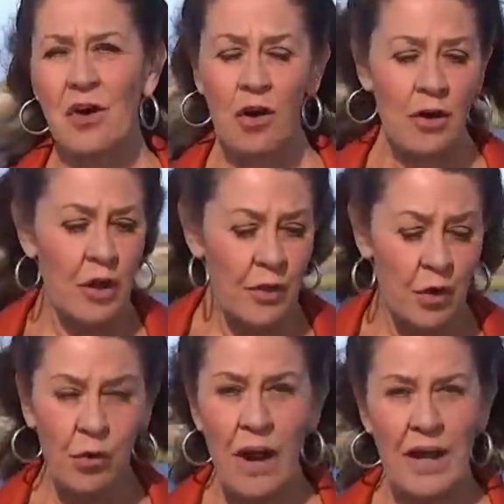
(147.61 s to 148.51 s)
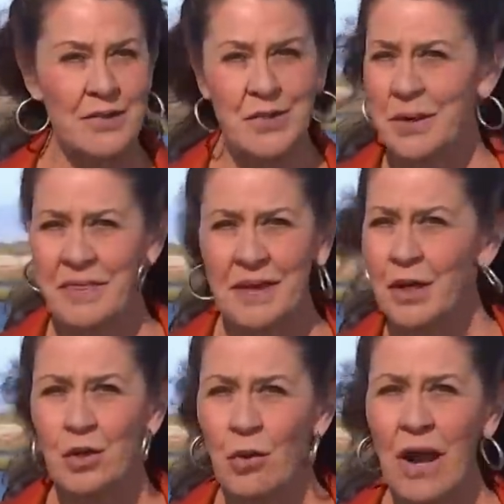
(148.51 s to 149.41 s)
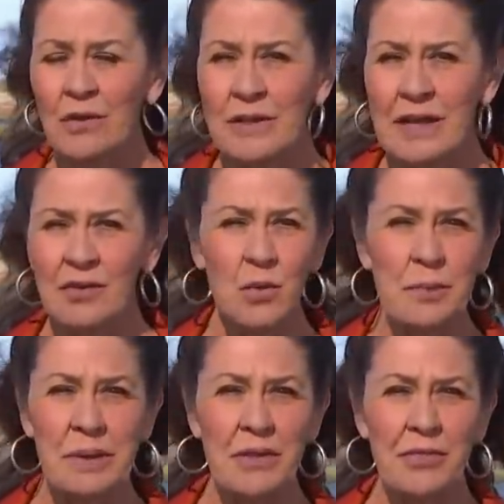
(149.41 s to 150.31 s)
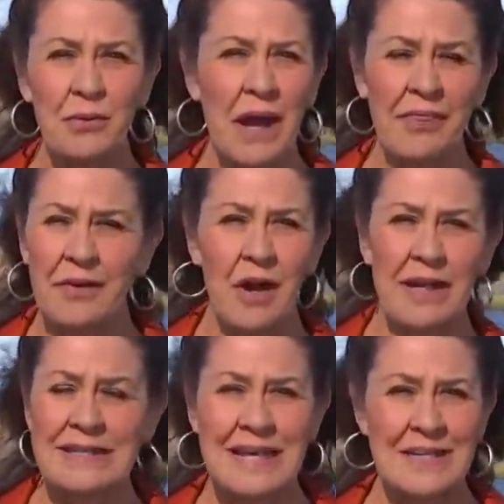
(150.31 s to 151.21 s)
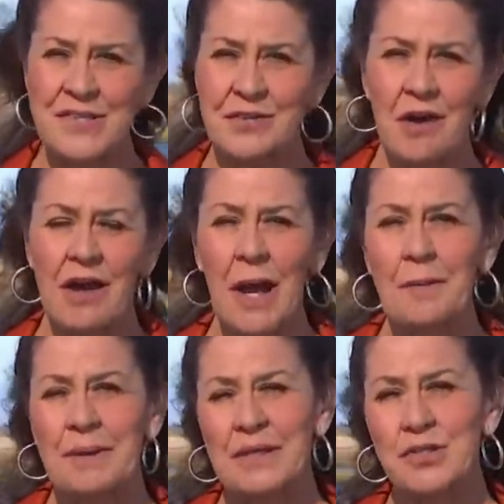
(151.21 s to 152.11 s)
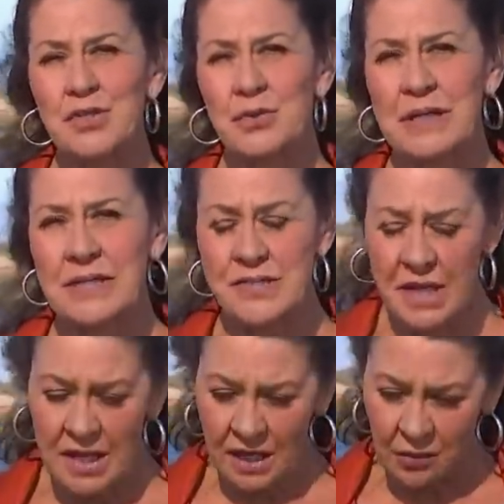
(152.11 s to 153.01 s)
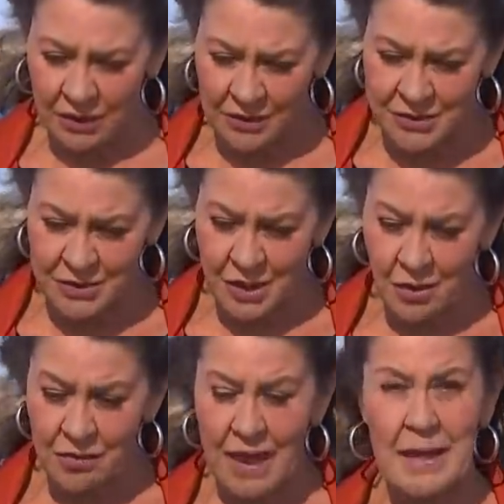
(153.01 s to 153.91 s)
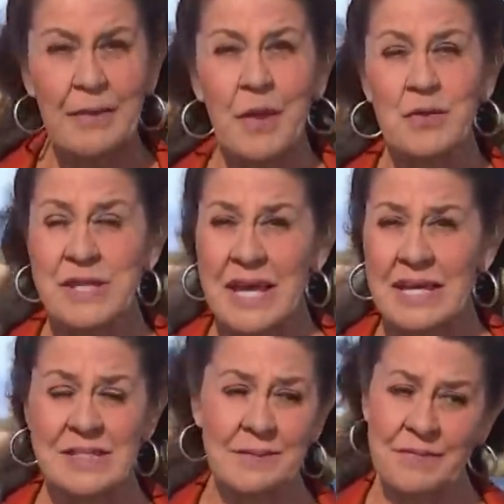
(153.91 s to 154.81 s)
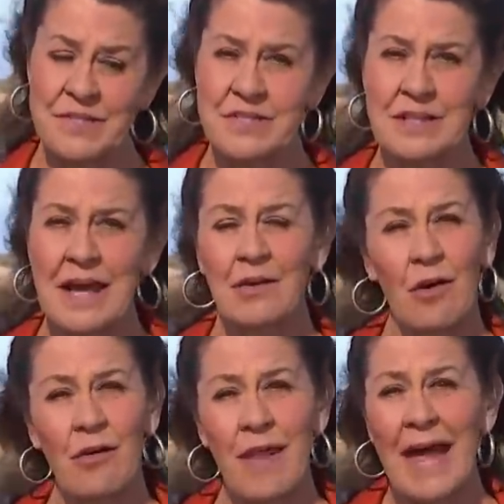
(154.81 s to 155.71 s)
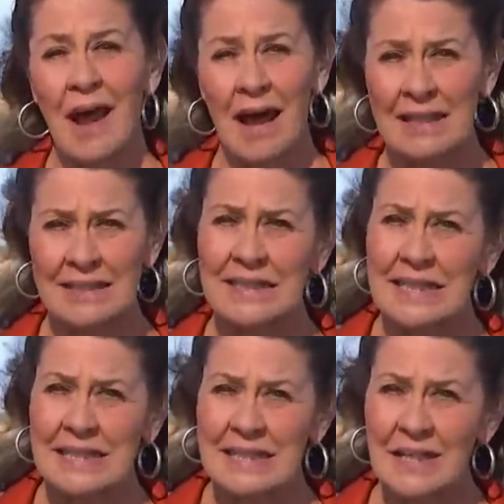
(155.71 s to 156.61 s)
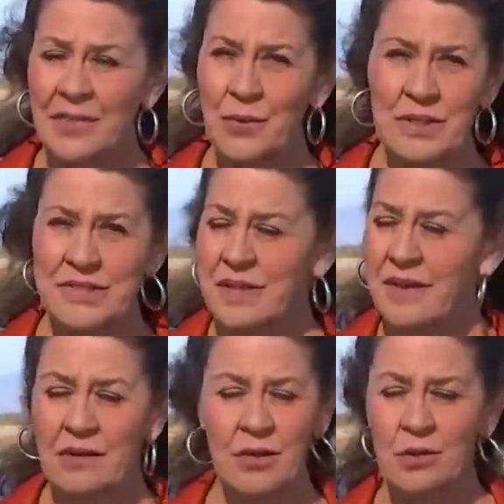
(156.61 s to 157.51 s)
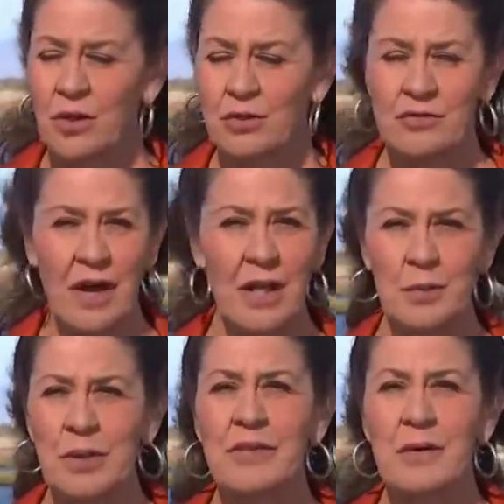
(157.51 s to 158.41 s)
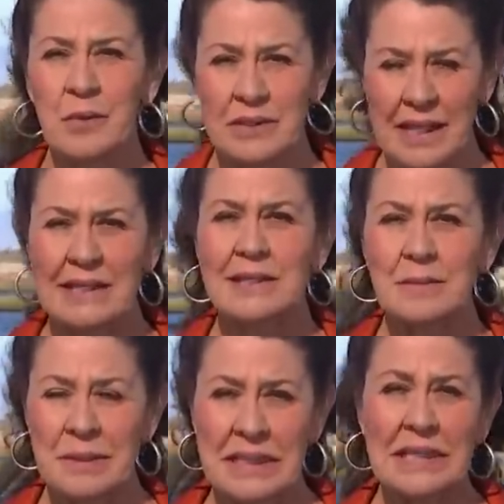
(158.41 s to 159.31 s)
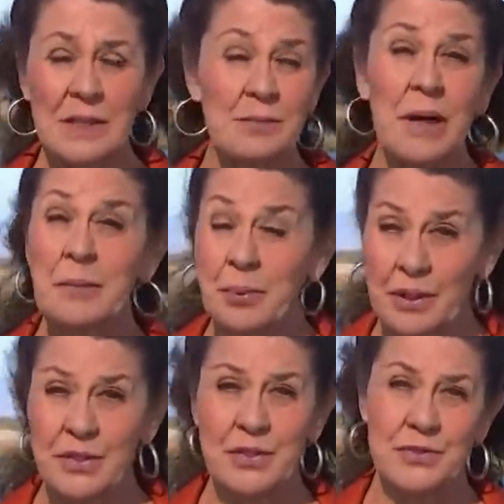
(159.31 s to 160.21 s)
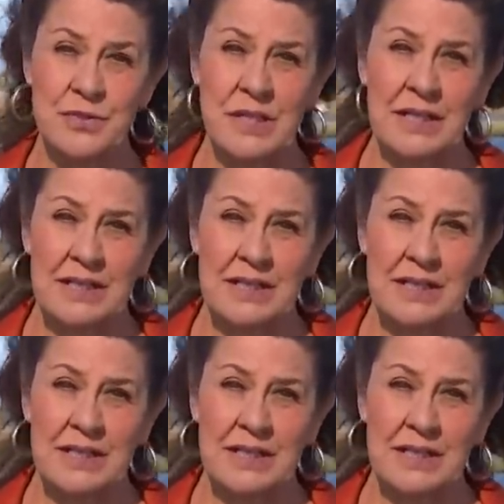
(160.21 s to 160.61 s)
on the ground, so anything at ground level would be a threat. They're not in nests, they're not up in trees. We also know that those eggs still out on that island, and authorities say they are no longer viable. They will likely be eaten by predators.